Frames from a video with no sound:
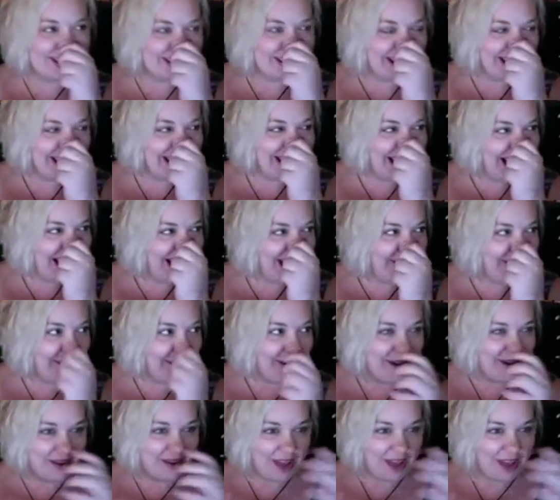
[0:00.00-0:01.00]
I want
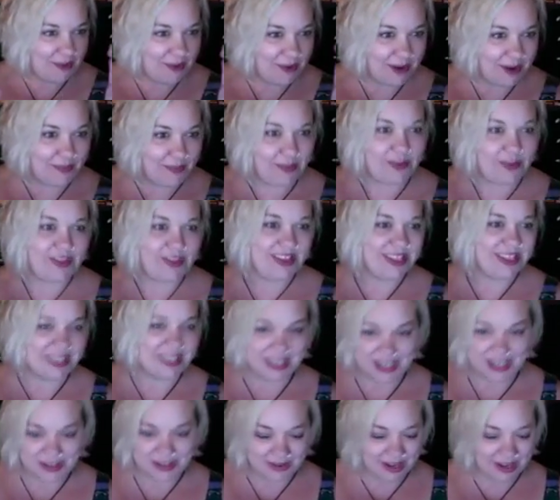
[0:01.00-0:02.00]
to put this
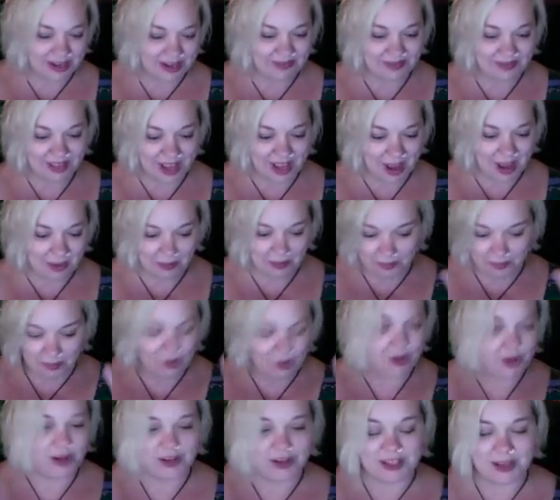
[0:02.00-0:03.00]
into a
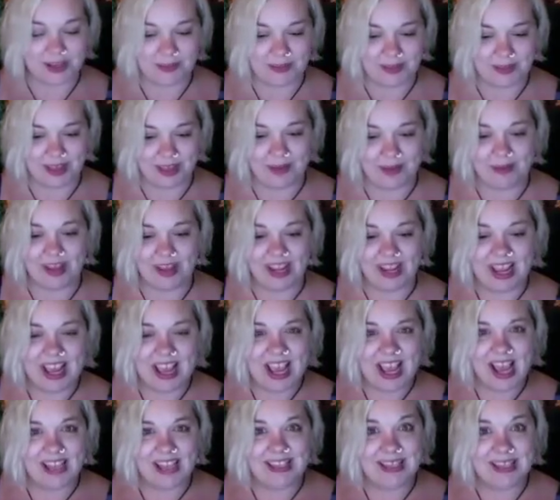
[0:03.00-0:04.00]
book or something. But
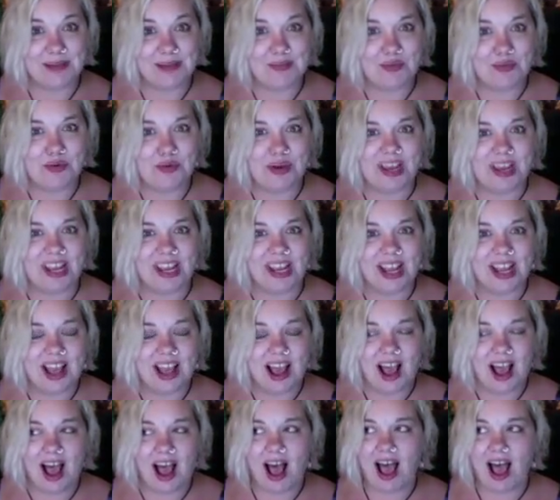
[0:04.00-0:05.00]
at some point,
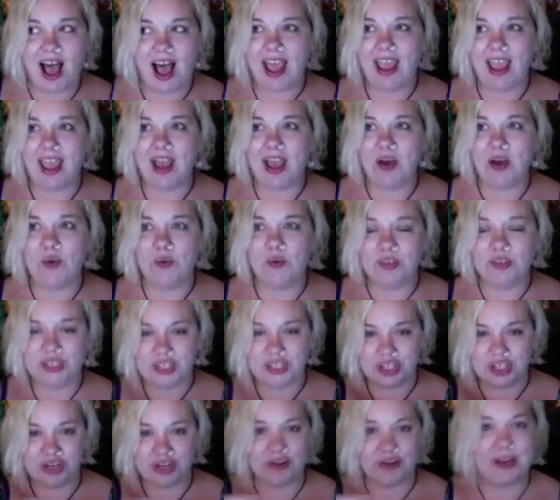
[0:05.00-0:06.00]
I was
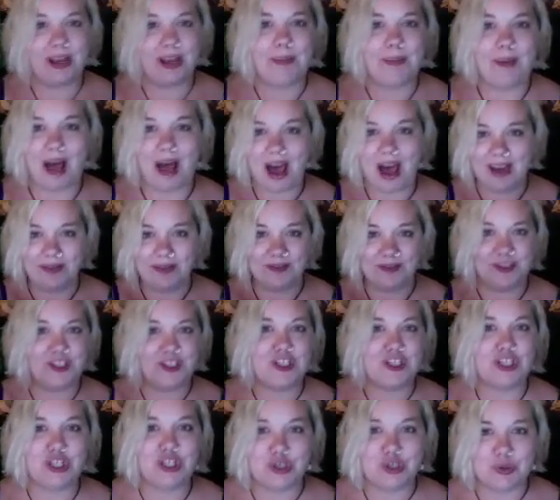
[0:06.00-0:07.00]
stirring a pot of
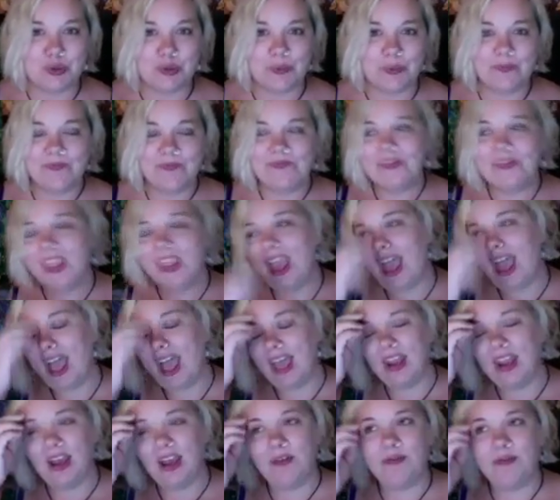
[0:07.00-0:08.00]
stew,
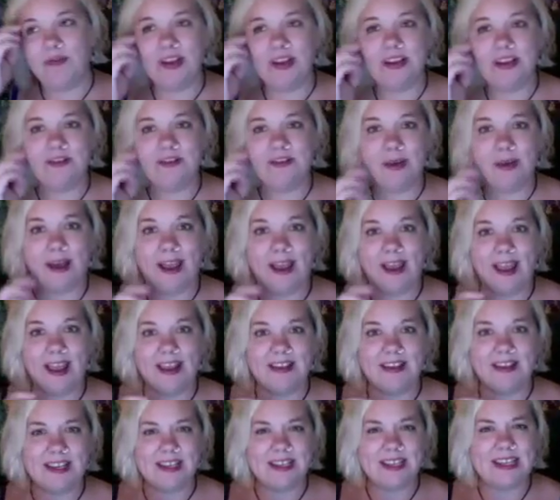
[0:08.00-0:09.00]
and a friend of mine
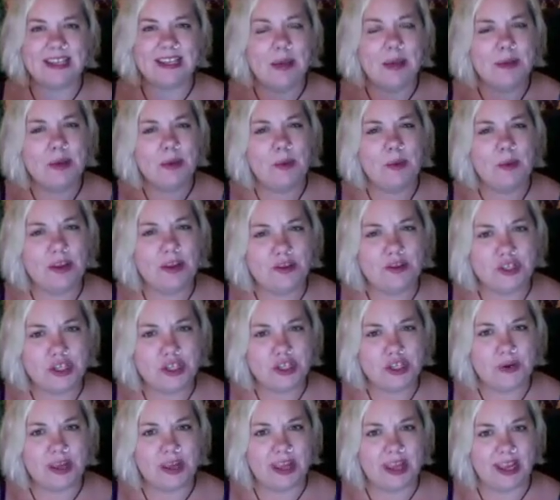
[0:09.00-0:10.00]
said, "Tell me what you're
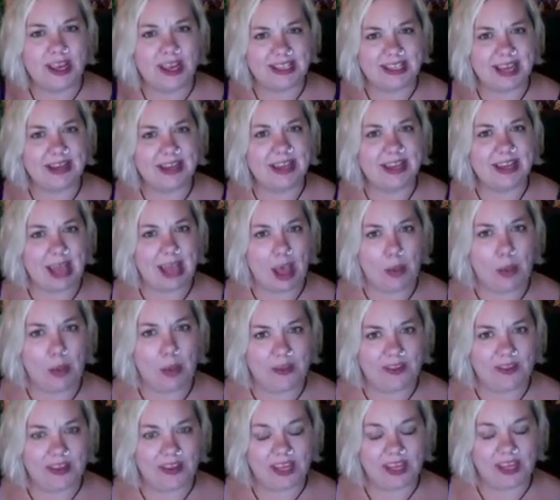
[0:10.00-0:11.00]
doing," because I'd get help in
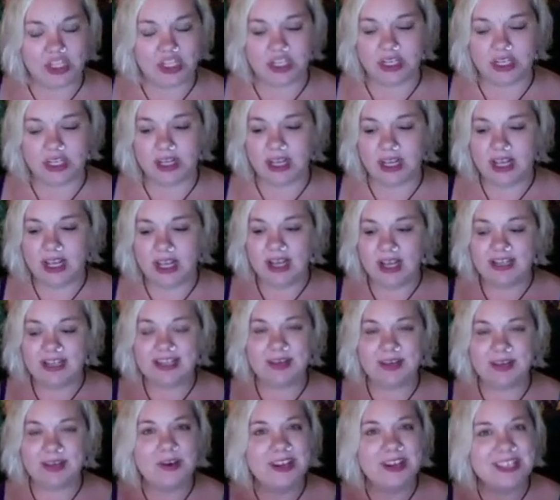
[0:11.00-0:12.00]
the kitchen. She
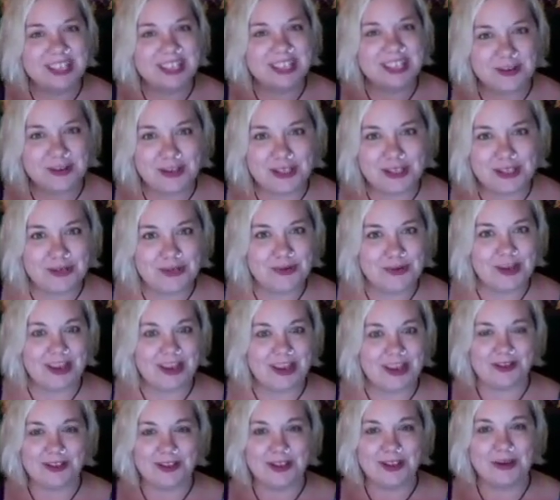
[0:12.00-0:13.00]
said, "What is it you're doing?
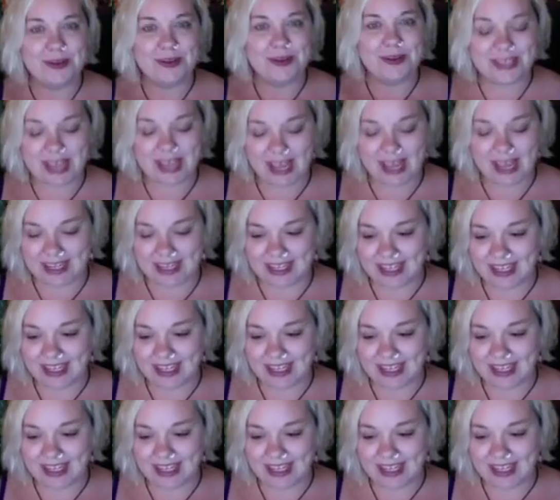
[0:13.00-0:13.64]
You're so intent."